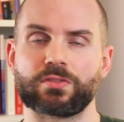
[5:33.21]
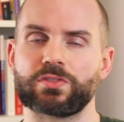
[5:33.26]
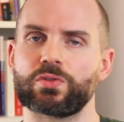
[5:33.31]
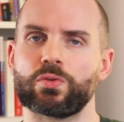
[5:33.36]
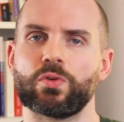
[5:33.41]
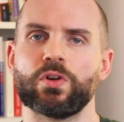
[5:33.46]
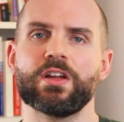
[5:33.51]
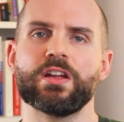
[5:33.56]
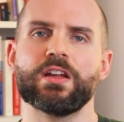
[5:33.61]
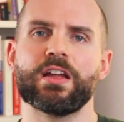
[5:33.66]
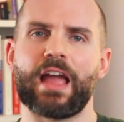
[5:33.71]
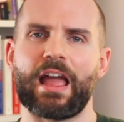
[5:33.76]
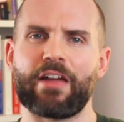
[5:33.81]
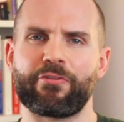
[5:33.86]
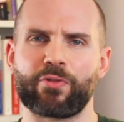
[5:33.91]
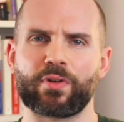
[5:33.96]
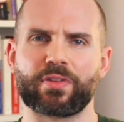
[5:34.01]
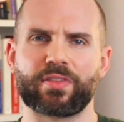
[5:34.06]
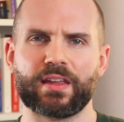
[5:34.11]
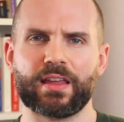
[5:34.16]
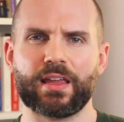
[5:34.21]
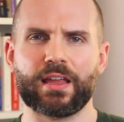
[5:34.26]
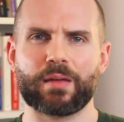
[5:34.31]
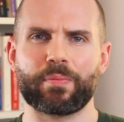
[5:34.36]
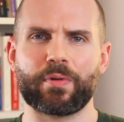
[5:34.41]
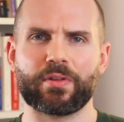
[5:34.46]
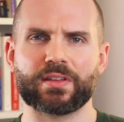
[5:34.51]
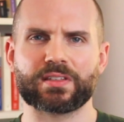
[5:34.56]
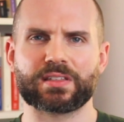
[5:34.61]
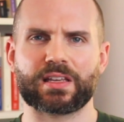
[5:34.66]
So if we're thinking
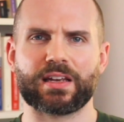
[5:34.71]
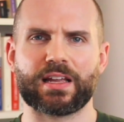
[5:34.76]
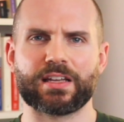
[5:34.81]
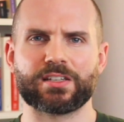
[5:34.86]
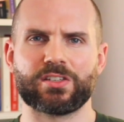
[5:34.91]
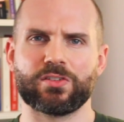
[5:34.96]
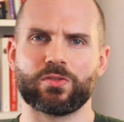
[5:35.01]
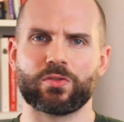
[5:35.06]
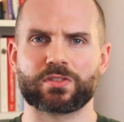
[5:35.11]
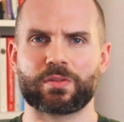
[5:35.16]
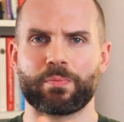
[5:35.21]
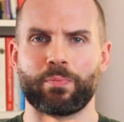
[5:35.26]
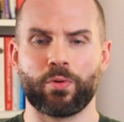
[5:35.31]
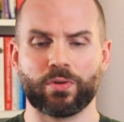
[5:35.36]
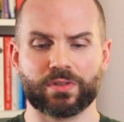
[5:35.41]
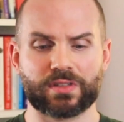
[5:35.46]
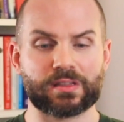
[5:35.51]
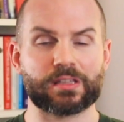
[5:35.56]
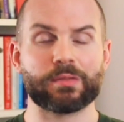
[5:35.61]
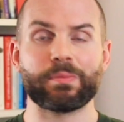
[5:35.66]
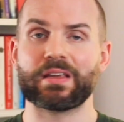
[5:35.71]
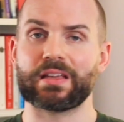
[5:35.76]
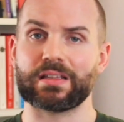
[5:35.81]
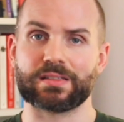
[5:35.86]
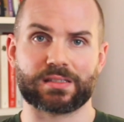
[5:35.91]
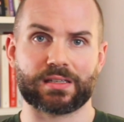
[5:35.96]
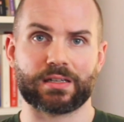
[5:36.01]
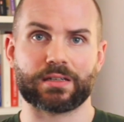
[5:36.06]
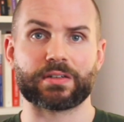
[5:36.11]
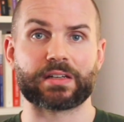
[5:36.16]
about this connection, it's important to be
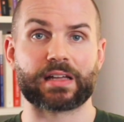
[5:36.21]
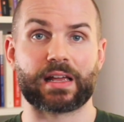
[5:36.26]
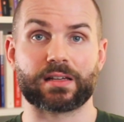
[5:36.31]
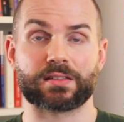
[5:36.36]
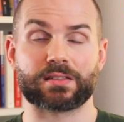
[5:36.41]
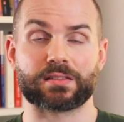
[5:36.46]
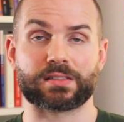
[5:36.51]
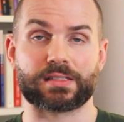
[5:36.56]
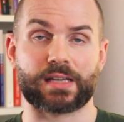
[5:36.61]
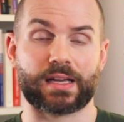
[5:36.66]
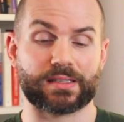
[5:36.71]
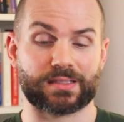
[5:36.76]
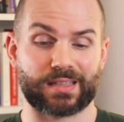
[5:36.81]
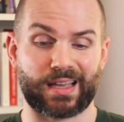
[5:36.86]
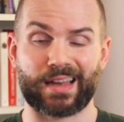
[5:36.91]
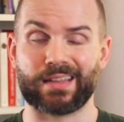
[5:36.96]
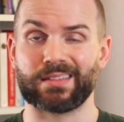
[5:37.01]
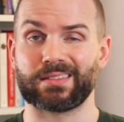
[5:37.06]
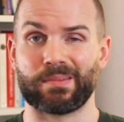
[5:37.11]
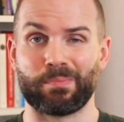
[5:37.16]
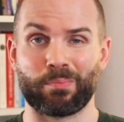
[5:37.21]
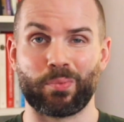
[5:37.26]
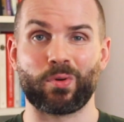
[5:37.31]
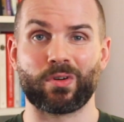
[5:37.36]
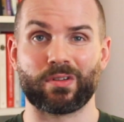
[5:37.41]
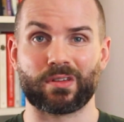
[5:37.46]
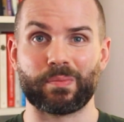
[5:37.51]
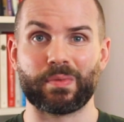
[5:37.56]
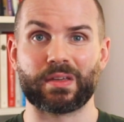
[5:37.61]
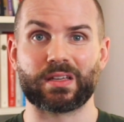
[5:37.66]
considering exercise, and it's
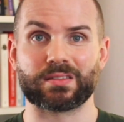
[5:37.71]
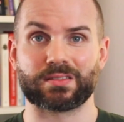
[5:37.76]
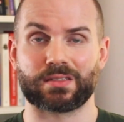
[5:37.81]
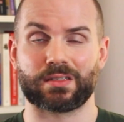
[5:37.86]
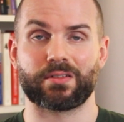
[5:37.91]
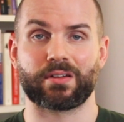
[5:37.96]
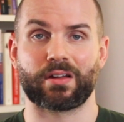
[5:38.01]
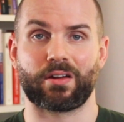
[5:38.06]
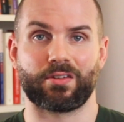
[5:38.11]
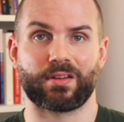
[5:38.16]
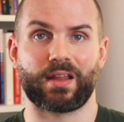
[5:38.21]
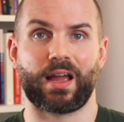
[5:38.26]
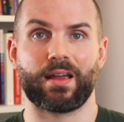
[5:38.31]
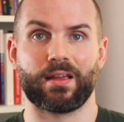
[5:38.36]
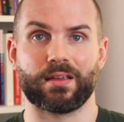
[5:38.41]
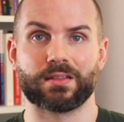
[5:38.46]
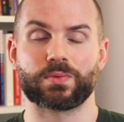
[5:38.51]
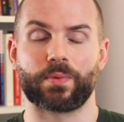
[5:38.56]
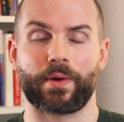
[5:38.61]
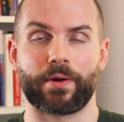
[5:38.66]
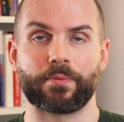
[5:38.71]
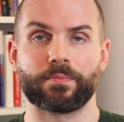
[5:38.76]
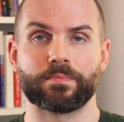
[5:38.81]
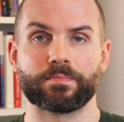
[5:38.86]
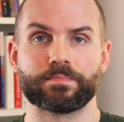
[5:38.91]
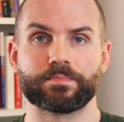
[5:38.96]
important to be considering our diet as well.